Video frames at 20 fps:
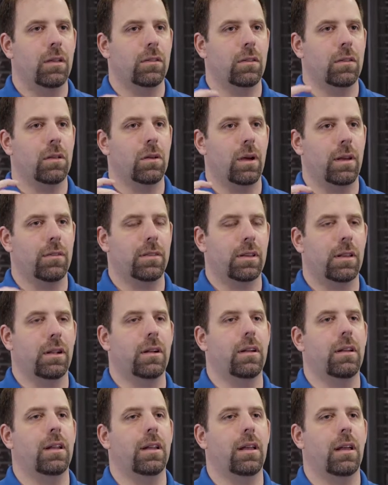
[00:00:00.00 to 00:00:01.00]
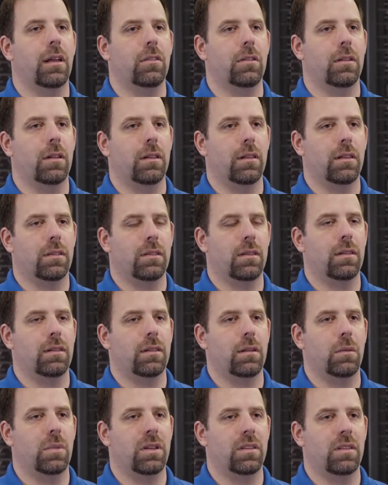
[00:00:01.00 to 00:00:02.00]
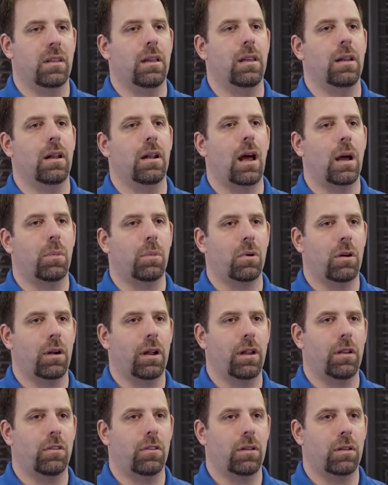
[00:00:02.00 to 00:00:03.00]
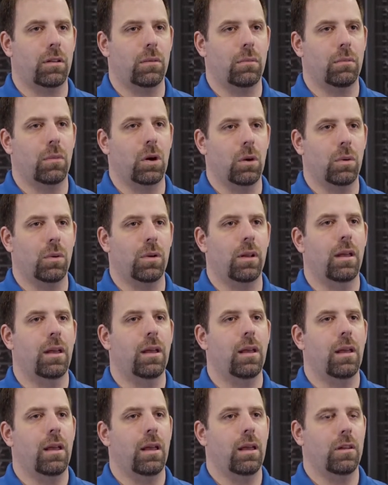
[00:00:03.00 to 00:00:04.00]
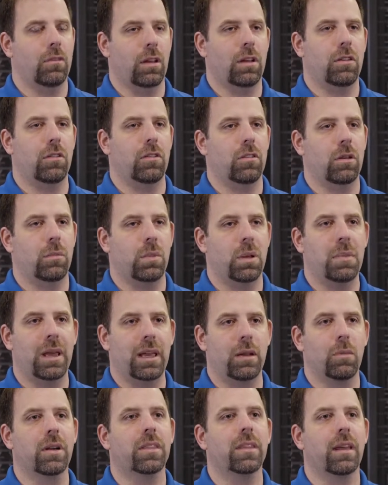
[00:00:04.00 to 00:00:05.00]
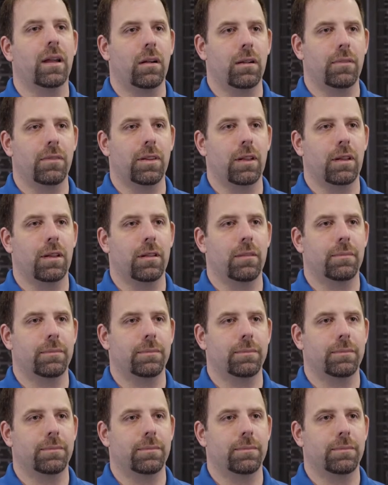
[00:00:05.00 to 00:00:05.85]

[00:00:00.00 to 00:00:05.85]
so you have clear indication that the system is in an operation mode and changes should be made with care if needed.